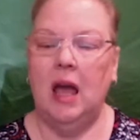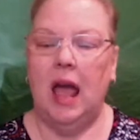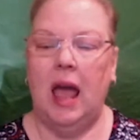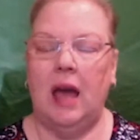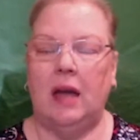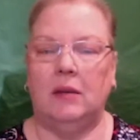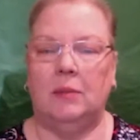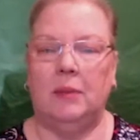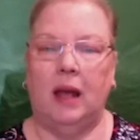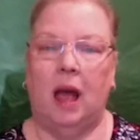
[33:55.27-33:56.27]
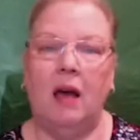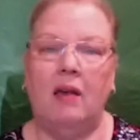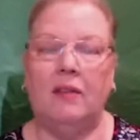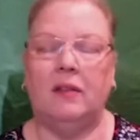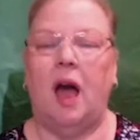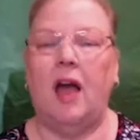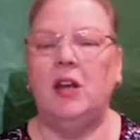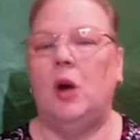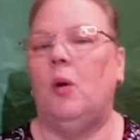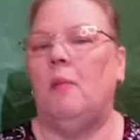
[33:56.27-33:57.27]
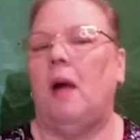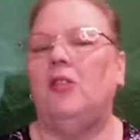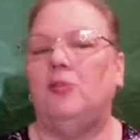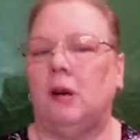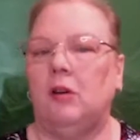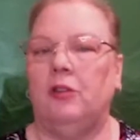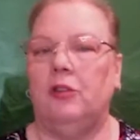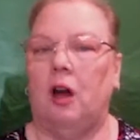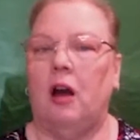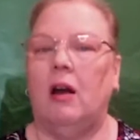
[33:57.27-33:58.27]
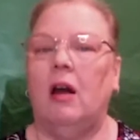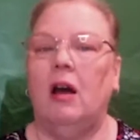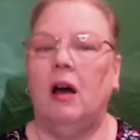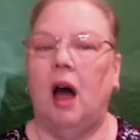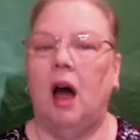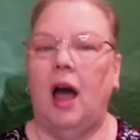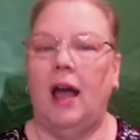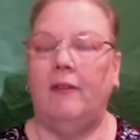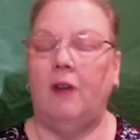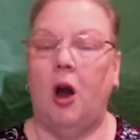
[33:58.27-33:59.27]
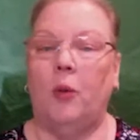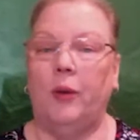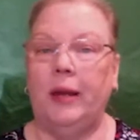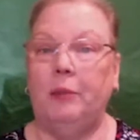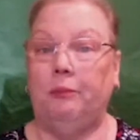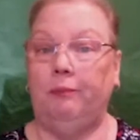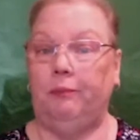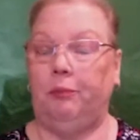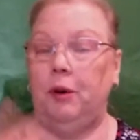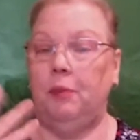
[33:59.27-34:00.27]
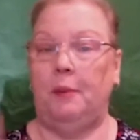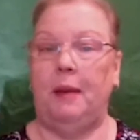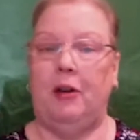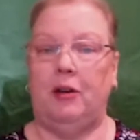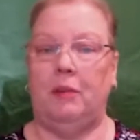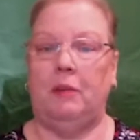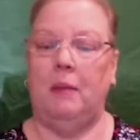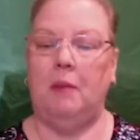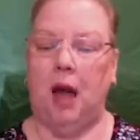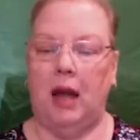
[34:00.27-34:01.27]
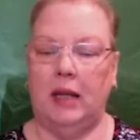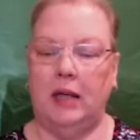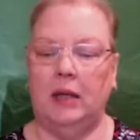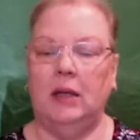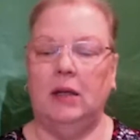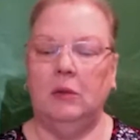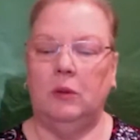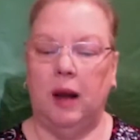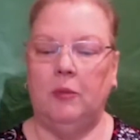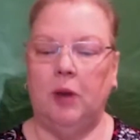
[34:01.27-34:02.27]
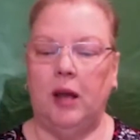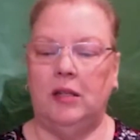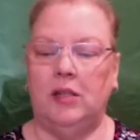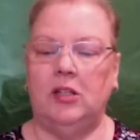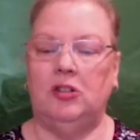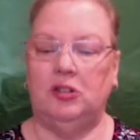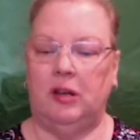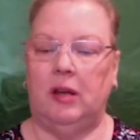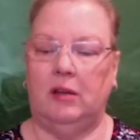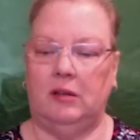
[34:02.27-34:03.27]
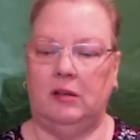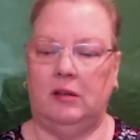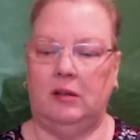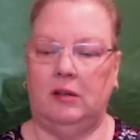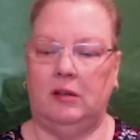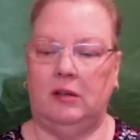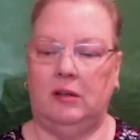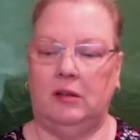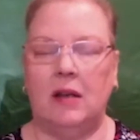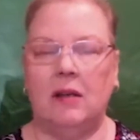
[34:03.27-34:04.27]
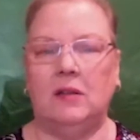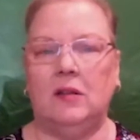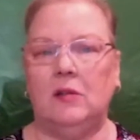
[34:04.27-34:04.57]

And because I know where my triggers are, I've already pre-prepared in my mind what I'm going to do to solve for that. So